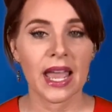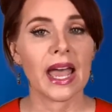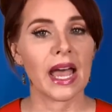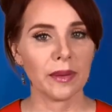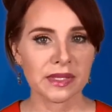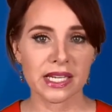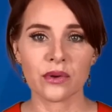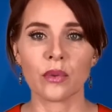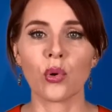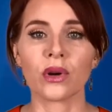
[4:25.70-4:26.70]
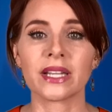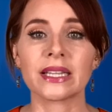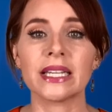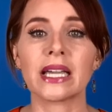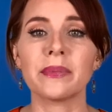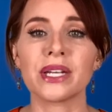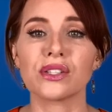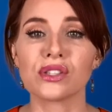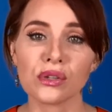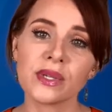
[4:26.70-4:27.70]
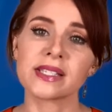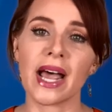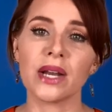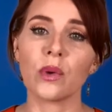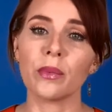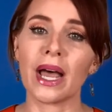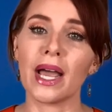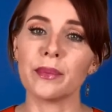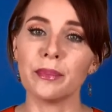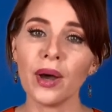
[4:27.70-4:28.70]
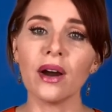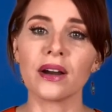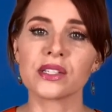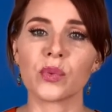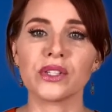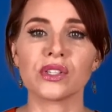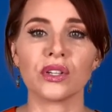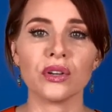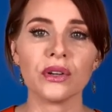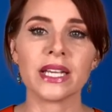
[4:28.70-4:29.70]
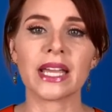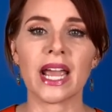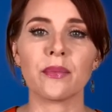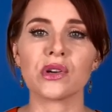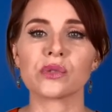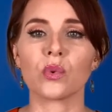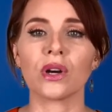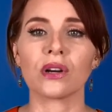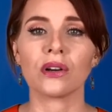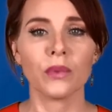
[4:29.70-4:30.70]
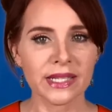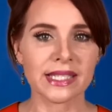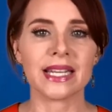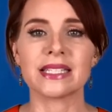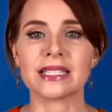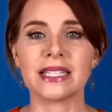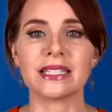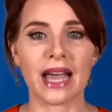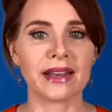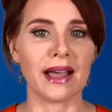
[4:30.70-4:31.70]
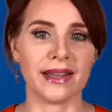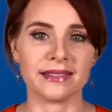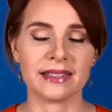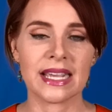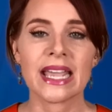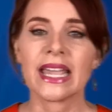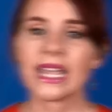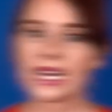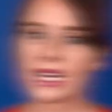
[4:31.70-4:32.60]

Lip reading: Epstein reportedly committed suicide while behind bars when security cameras were coincidentally not on. In an